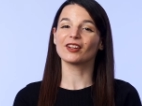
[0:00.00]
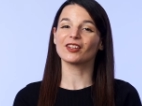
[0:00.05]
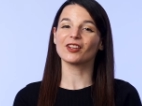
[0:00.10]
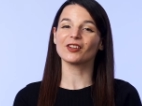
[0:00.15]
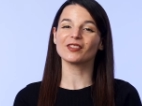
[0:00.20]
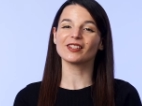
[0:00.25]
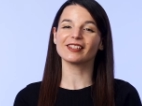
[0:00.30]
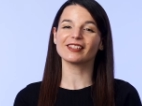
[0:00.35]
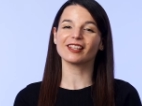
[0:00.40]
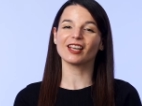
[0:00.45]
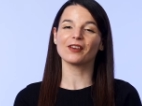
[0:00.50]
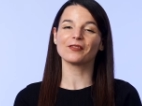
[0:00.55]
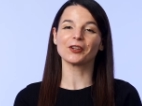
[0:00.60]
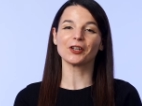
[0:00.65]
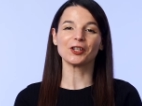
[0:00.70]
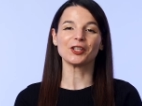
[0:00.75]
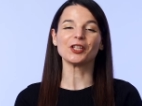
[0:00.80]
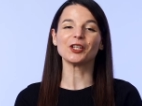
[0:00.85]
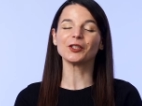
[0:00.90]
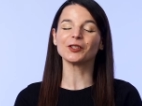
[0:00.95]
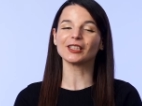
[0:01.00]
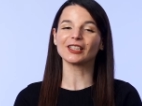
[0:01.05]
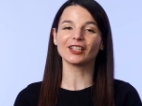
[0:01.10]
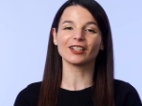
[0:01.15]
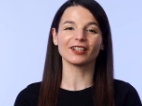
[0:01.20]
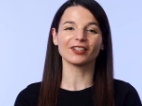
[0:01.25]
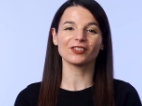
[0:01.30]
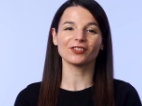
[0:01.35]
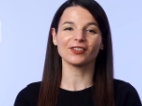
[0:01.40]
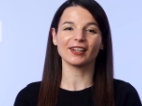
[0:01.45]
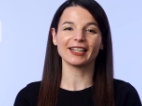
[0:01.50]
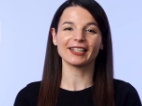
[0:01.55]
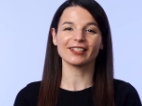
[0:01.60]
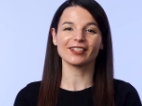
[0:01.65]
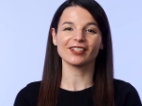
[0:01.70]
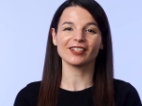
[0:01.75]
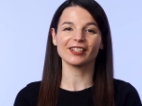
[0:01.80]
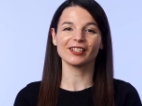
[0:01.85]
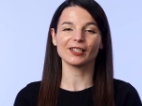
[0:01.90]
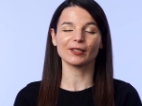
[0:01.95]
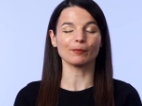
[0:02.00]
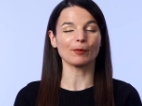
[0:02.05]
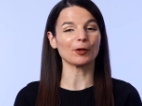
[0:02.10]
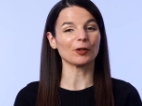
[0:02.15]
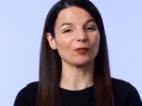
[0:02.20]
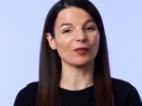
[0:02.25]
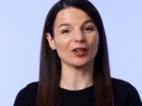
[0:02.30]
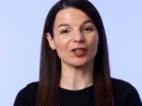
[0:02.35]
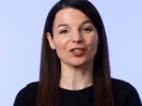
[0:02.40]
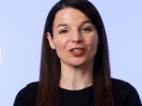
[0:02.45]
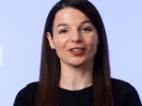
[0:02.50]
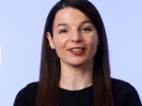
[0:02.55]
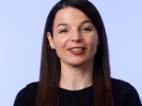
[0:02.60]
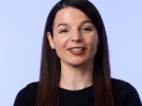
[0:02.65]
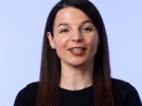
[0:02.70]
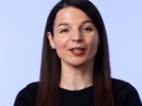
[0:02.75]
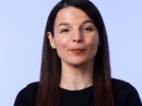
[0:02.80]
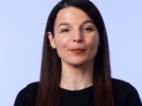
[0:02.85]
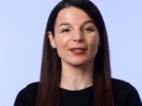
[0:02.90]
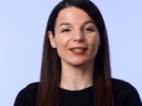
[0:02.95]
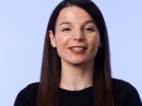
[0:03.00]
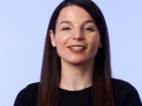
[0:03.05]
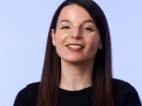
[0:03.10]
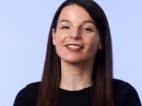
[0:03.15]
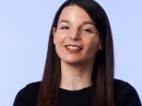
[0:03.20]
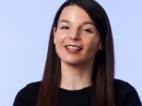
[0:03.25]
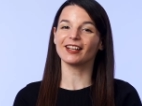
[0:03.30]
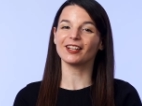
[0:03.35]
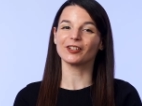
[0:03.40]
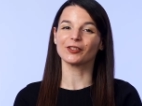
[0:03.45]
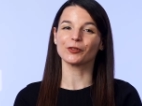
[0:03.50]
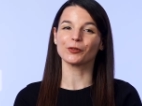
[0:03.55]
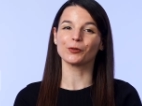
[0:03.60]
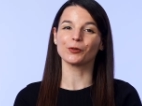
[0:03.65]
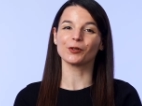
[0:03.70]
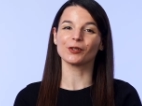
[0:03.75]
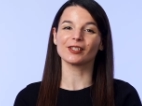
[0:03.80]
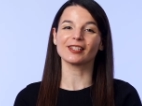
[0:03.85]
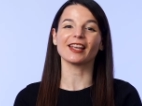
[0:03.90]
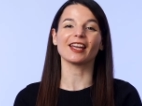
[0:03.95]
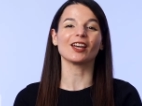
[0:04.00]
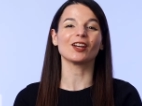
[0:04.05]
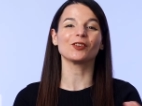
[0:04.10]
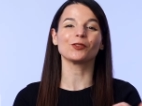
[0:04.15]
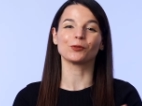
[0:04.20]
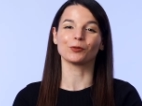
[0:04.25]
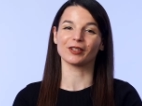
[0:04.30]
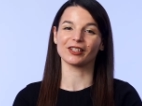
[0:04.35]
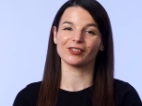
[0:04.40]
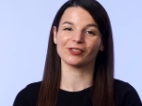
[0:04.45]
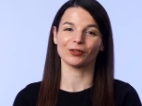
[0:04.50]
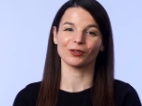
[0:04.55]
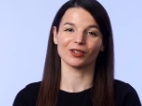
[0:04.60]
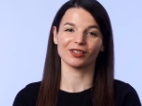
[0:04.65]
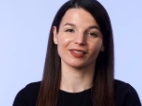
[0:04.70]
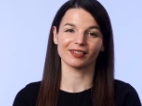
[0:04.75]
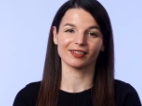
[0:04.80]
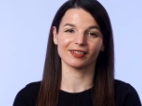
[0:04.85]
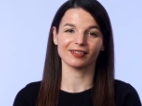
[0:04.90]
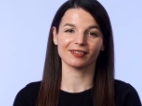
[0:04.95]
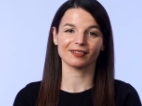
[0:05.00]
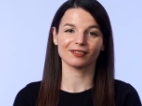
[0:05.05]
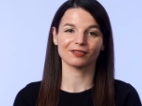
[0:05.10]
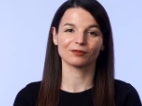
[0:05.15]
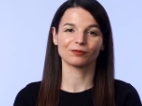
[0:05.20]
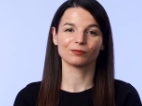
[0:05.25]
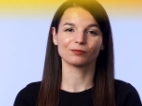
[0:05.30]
you discover new learning strategies, motivational tips, study tools, and resources.